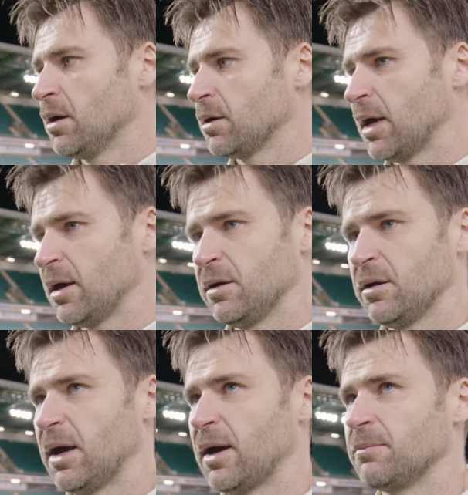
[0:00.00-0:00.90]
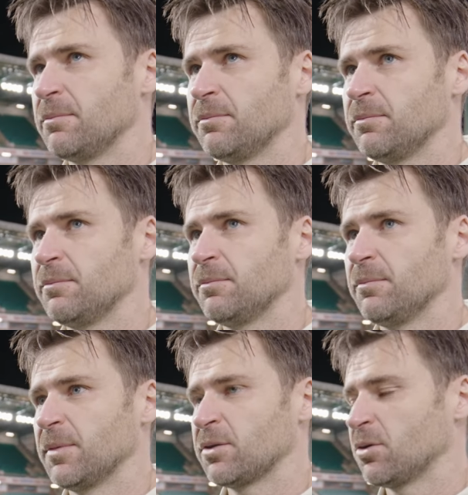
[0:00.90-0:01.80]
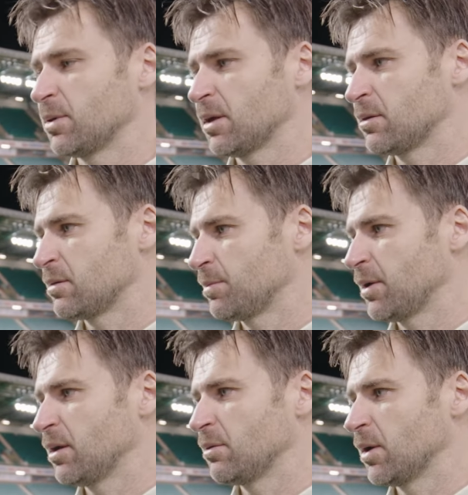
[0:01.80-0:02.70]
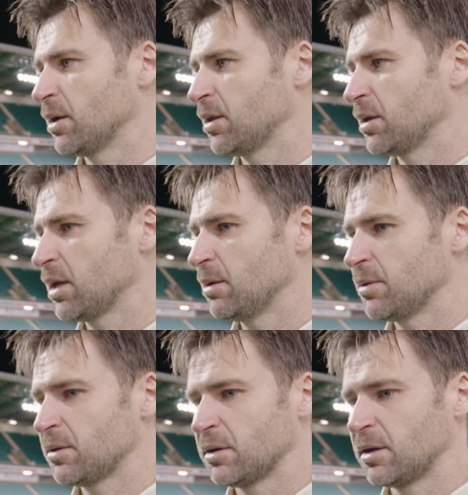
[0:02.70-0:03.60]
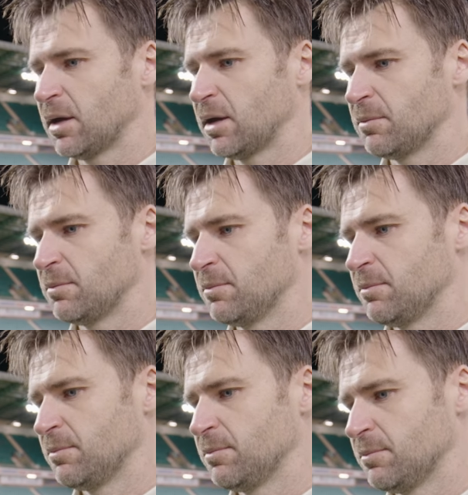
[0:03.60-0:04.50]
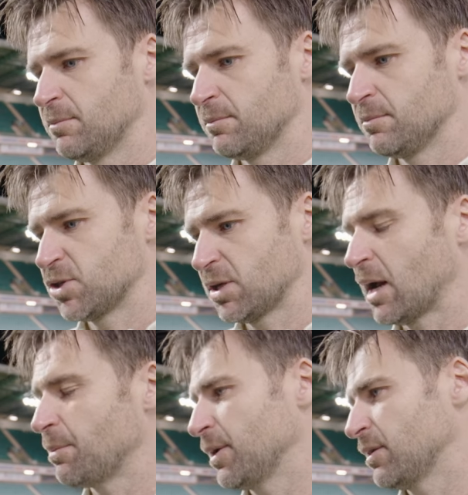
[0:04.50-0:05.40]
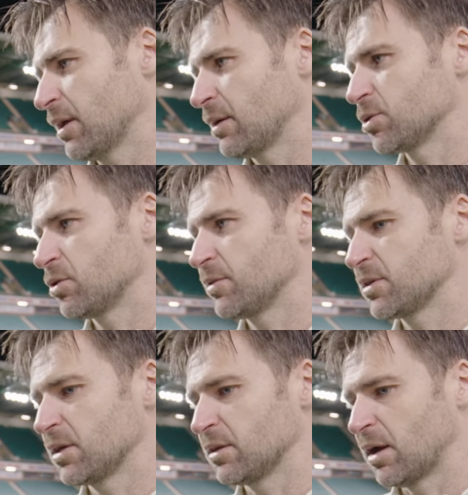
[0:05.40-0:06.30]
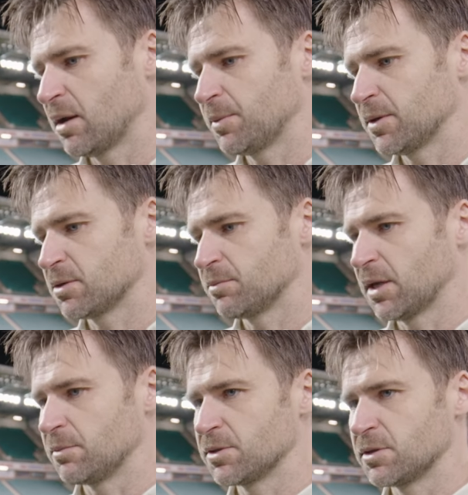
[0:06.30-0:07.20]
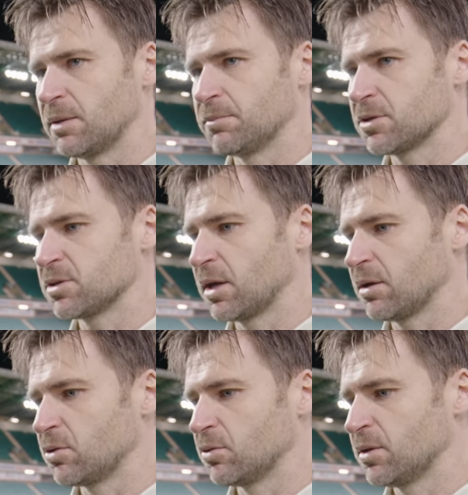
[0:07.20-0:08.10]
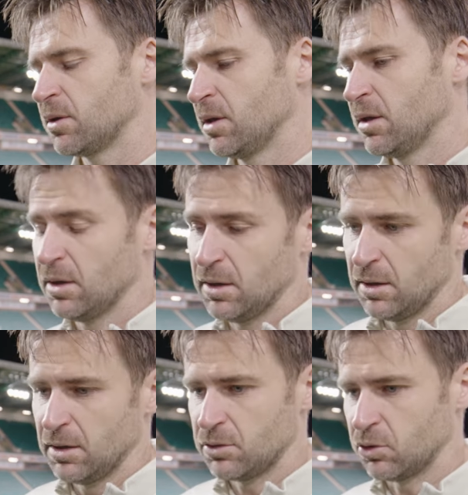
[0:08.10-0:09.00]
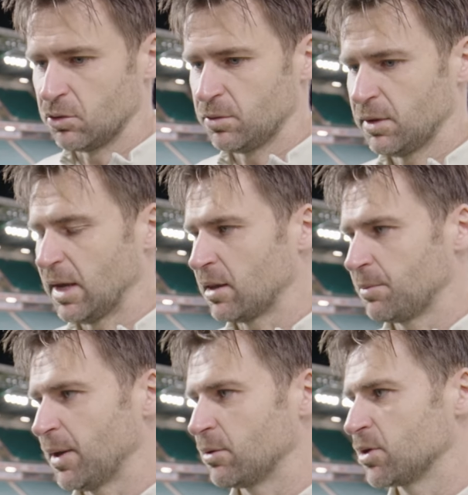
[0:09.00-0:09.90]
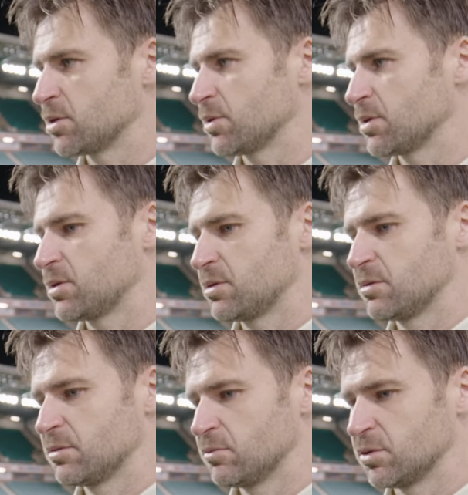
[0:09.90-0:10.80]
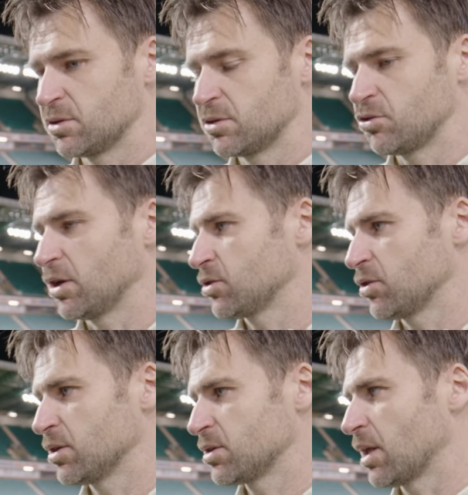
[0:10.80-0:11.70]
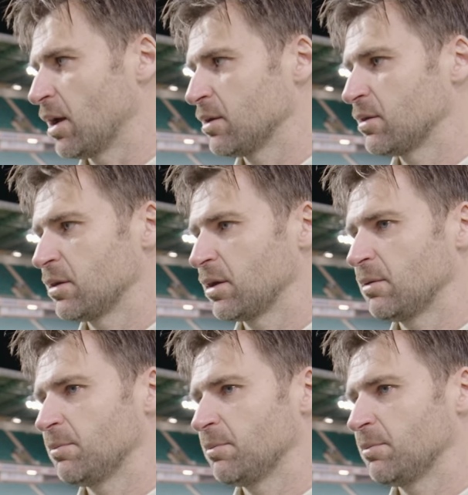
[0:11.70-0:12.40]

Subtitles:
Yeah, I thought we did pretty well in the game. I think scrappy at times, obviously. Derby sometimes doesn't get going. Two early penalties was a strange start to the game.